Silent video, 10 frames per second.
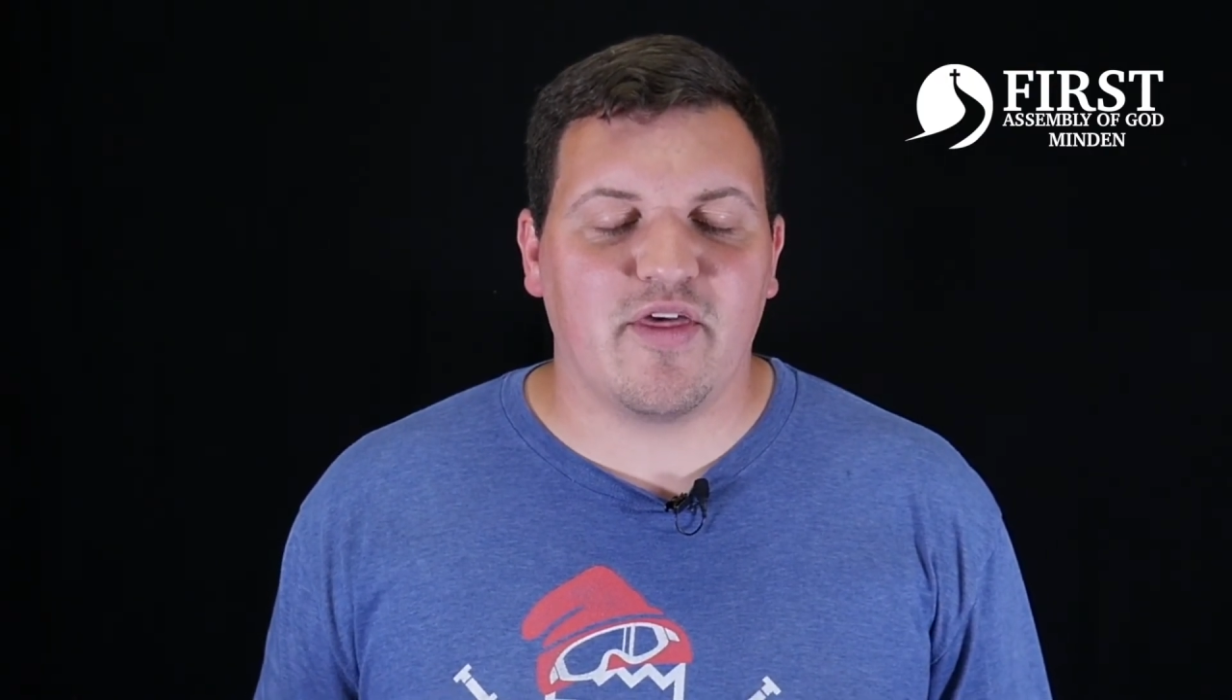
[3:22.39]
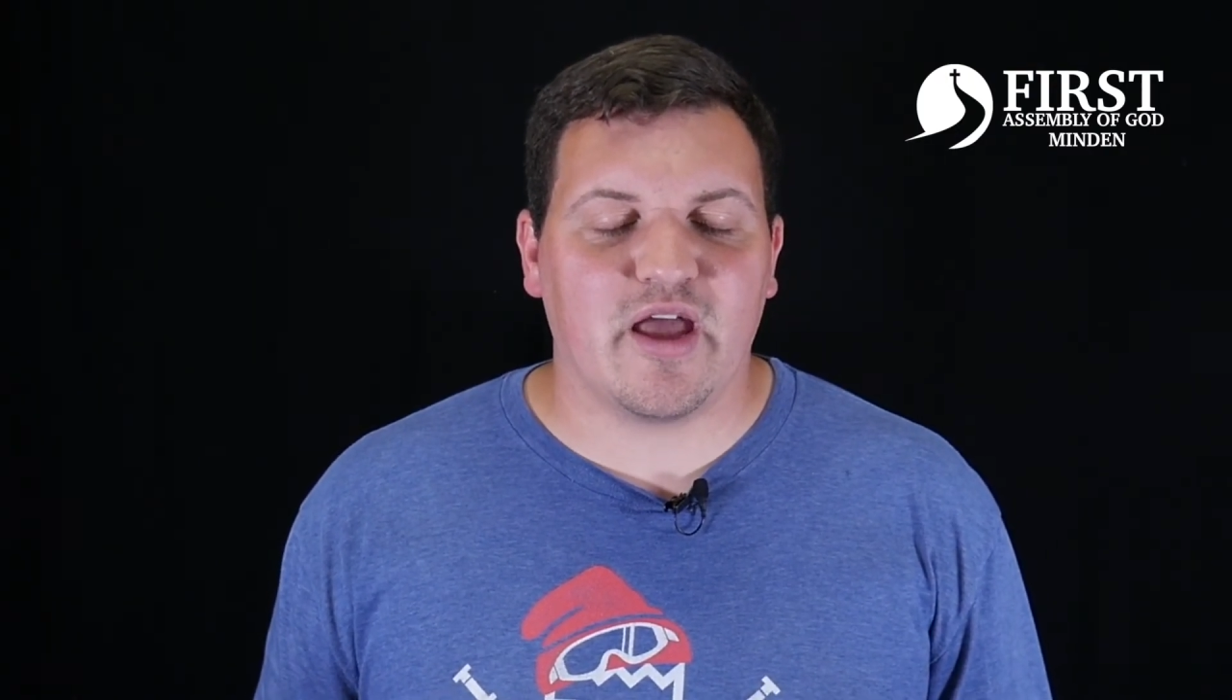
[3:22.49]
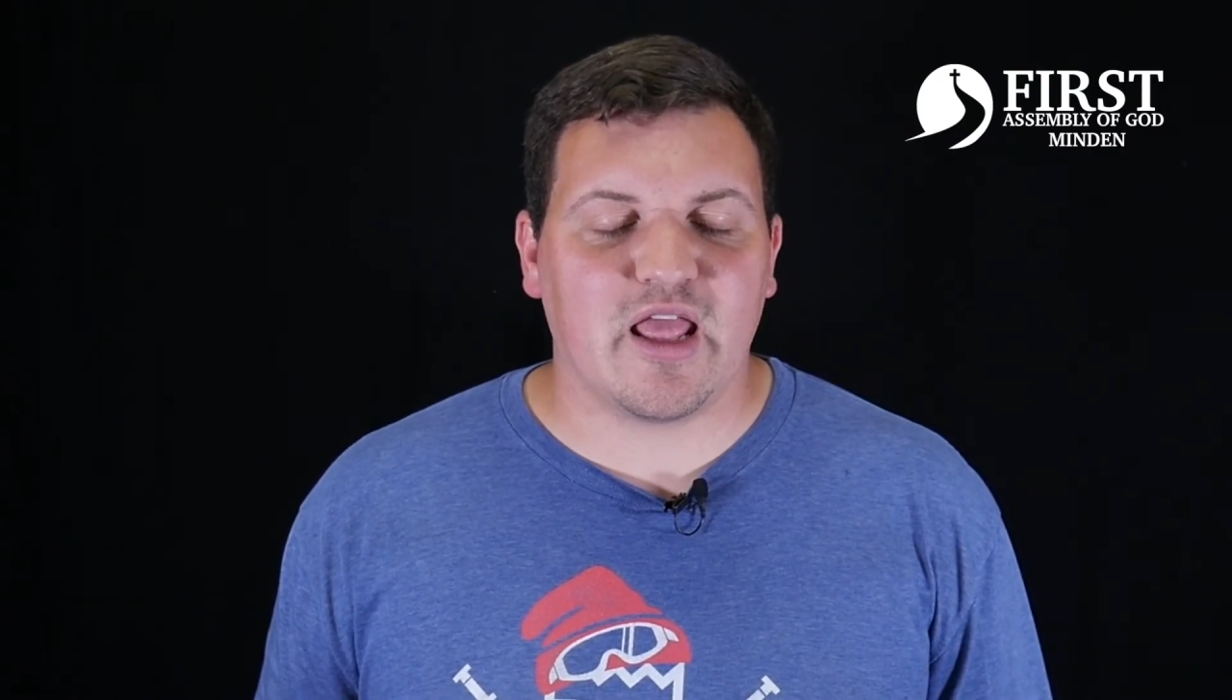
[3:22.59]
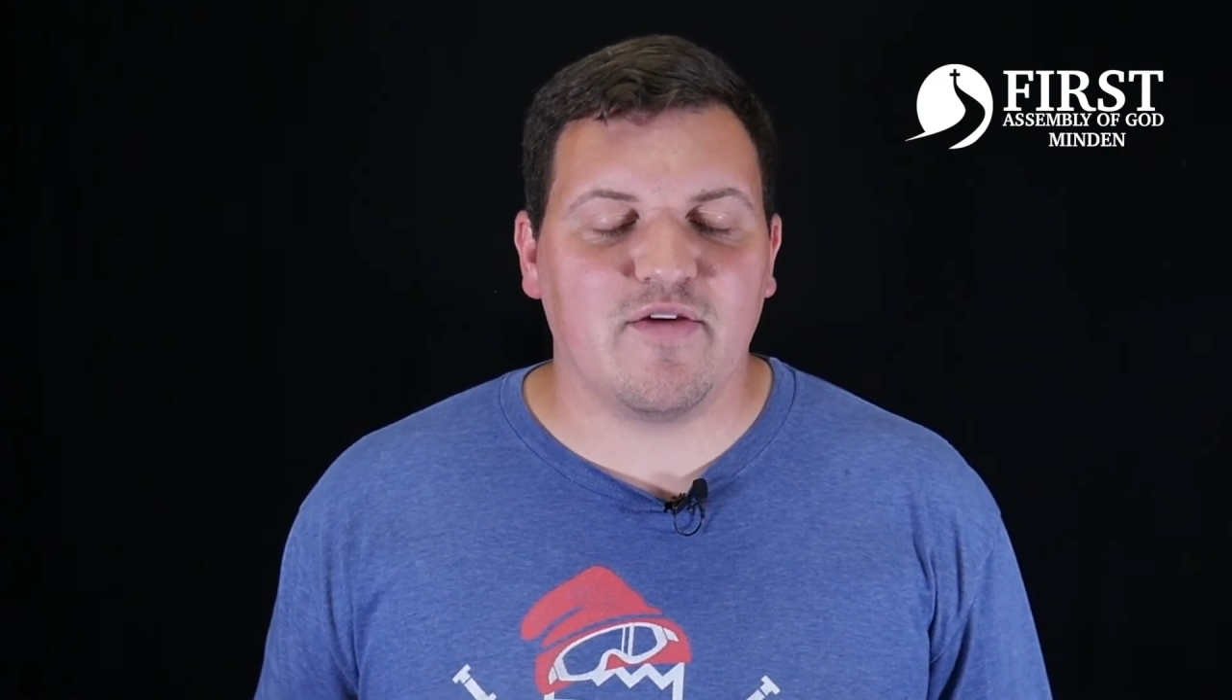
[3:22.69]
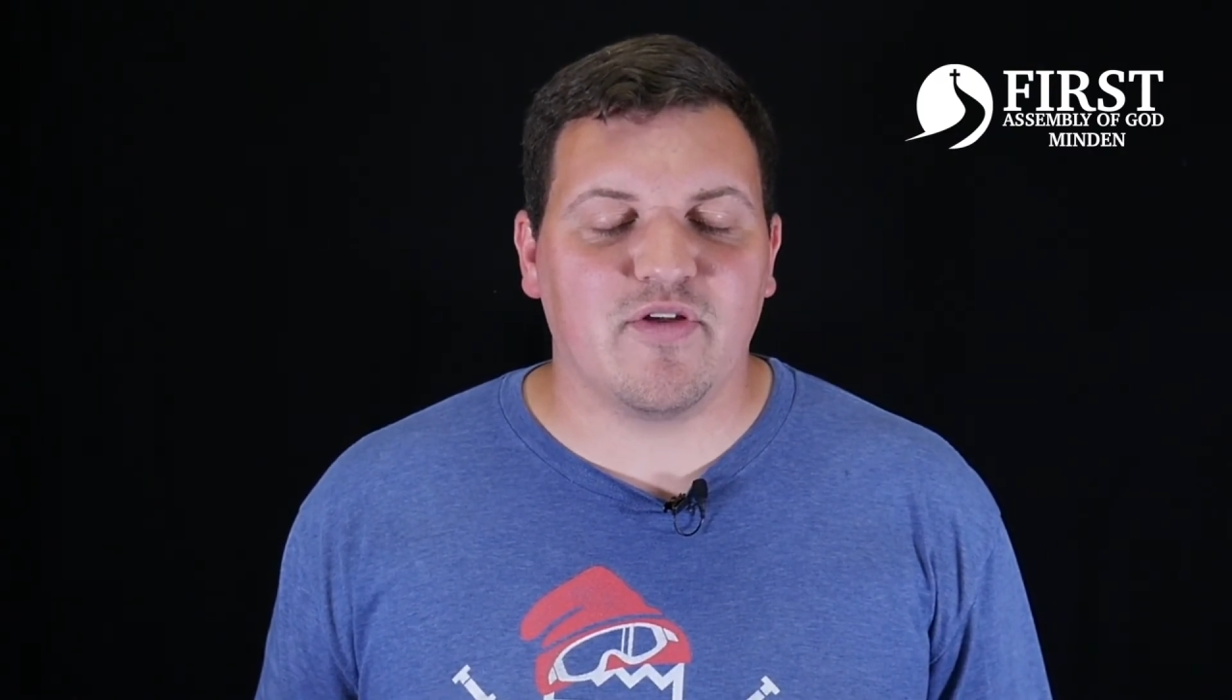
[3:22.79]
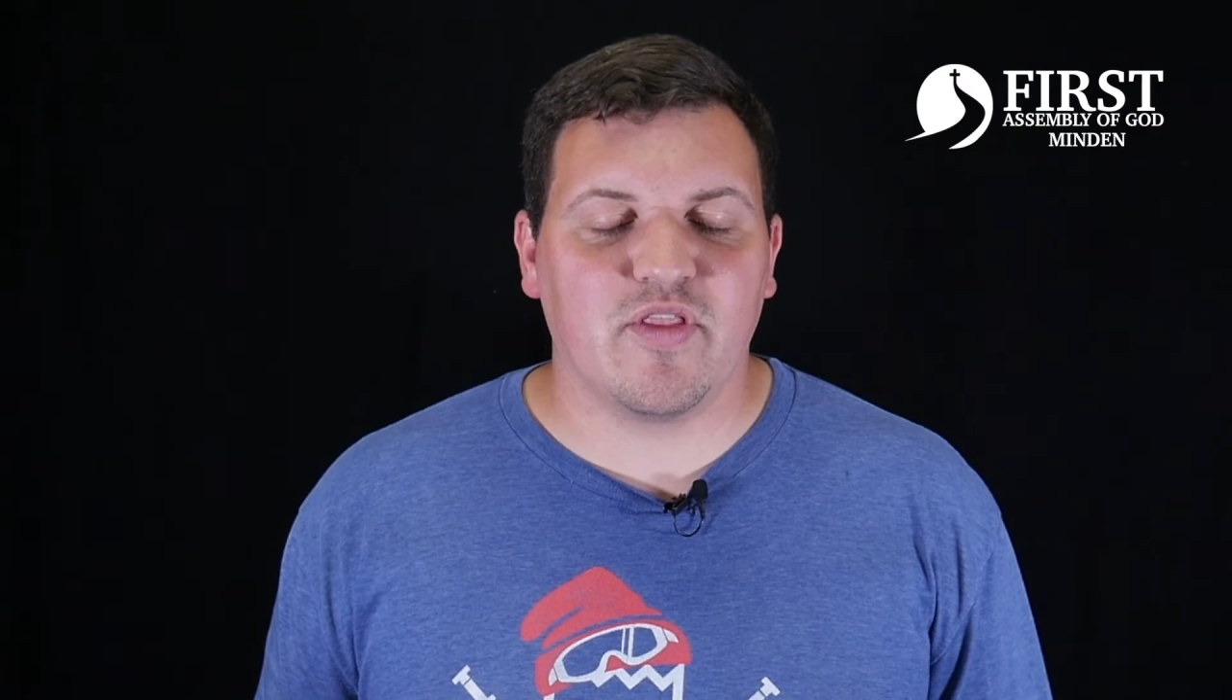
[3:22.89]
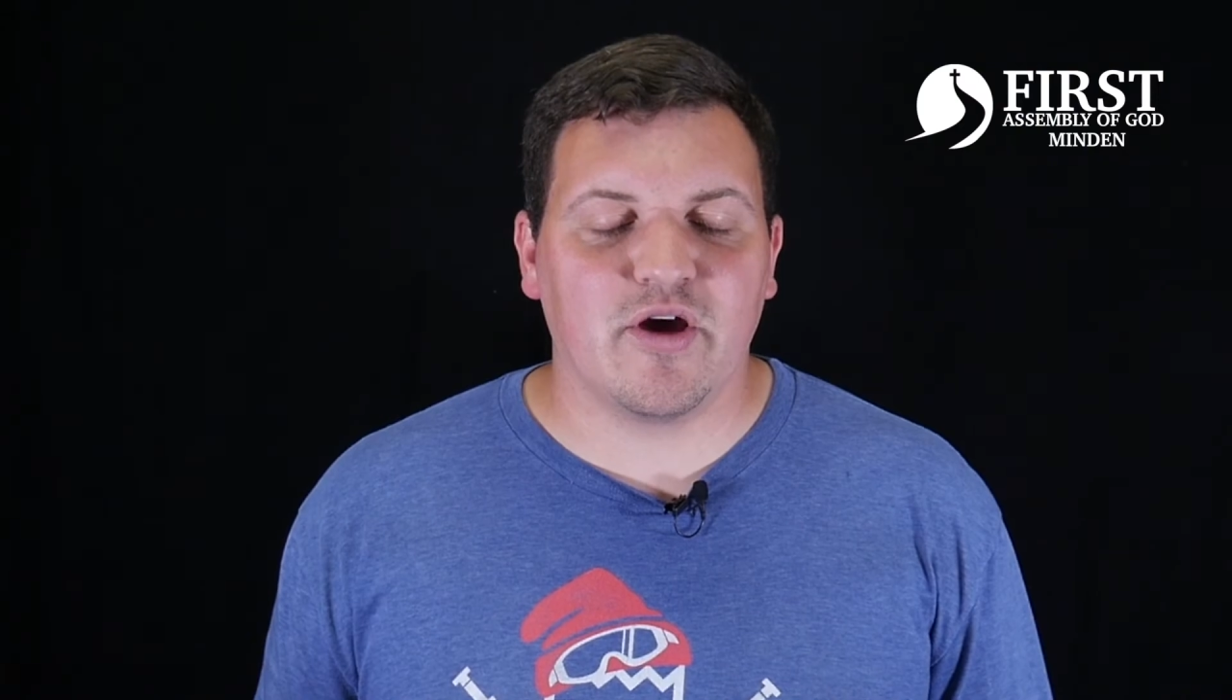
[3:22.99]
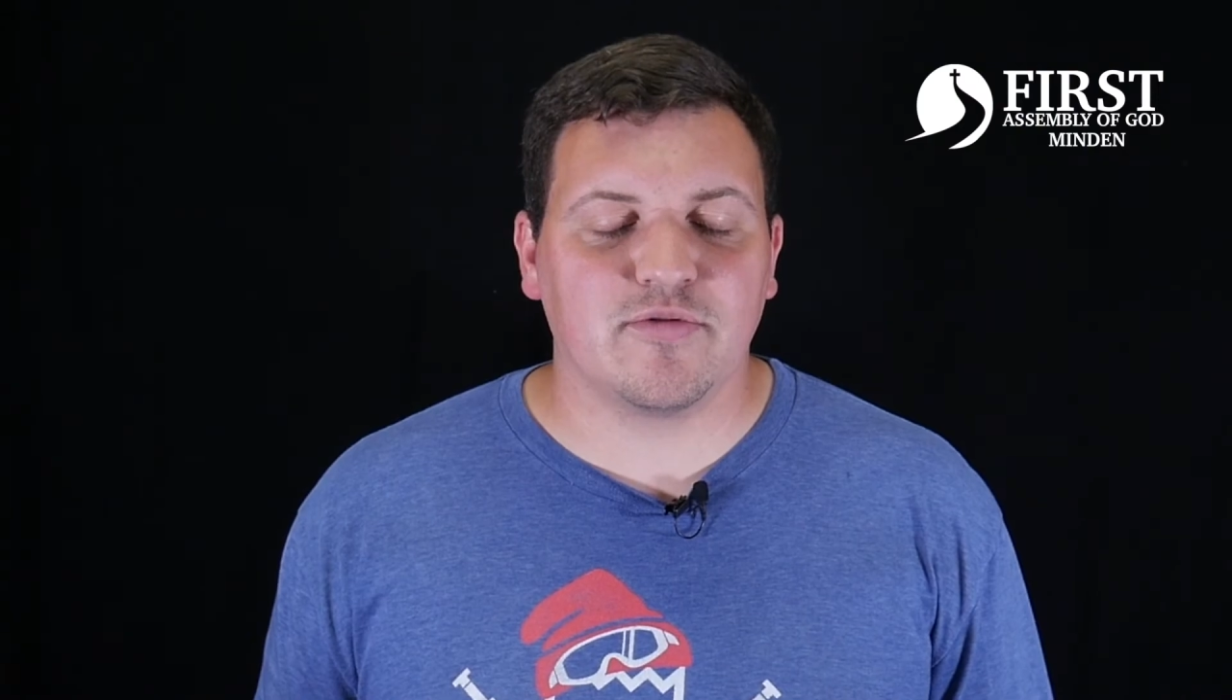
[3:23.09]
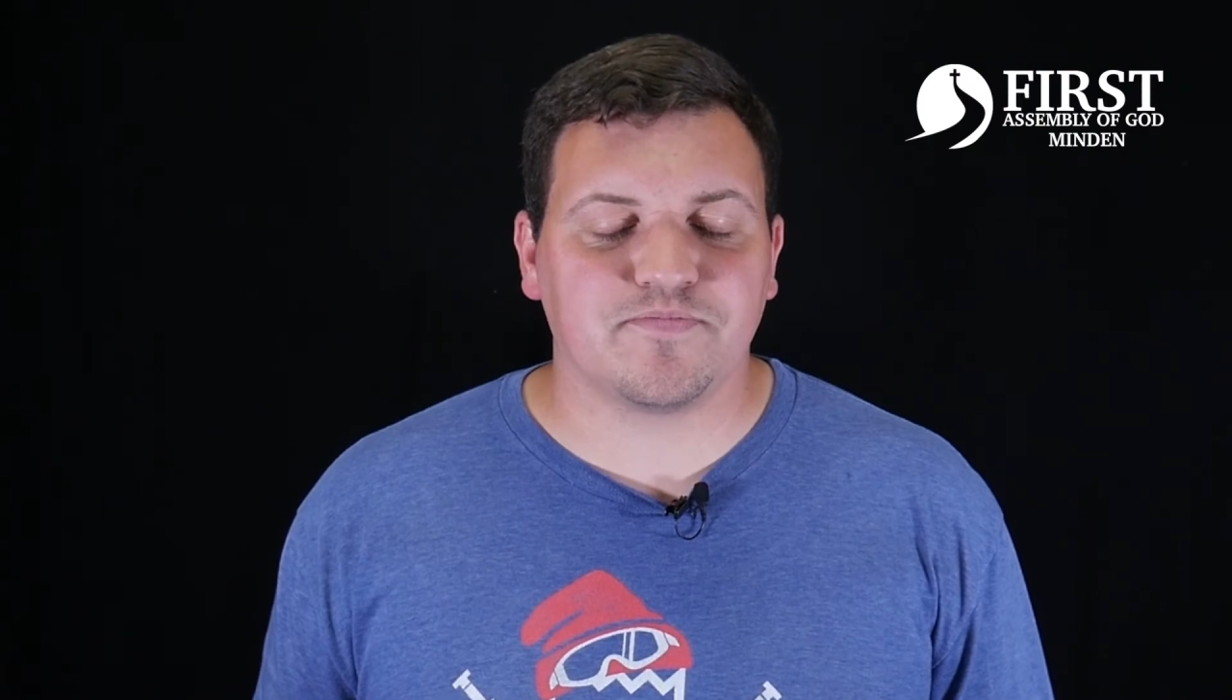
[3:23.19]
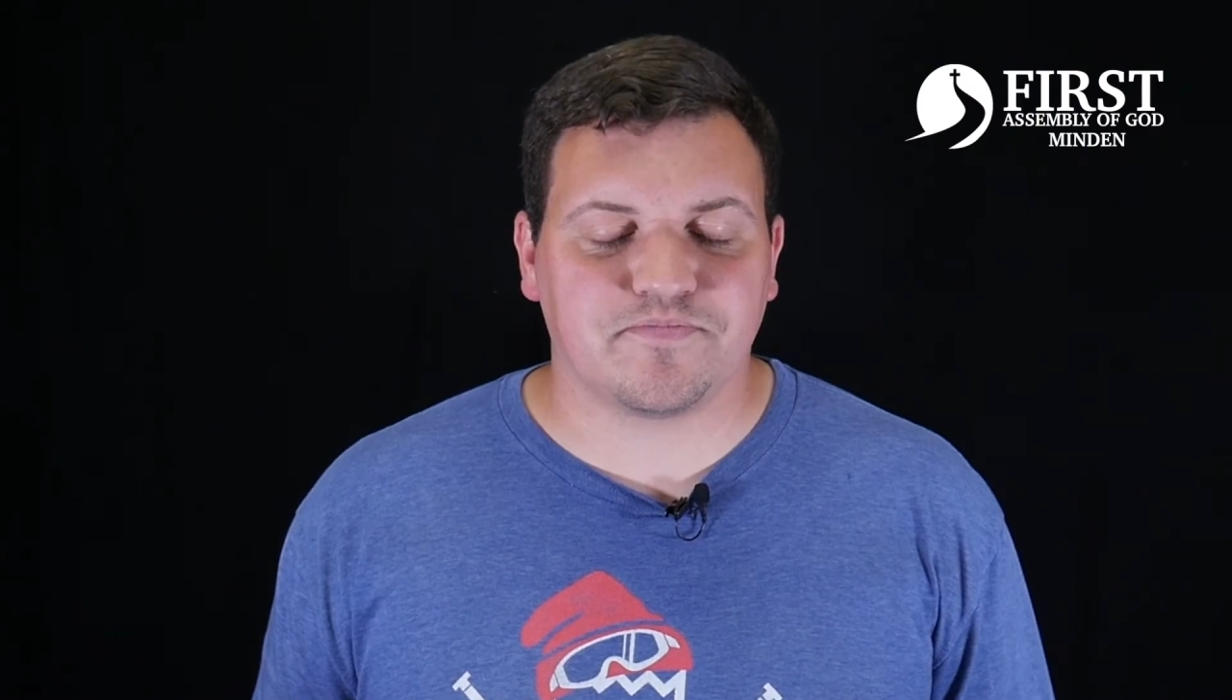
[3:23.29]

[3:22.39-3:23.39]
that even though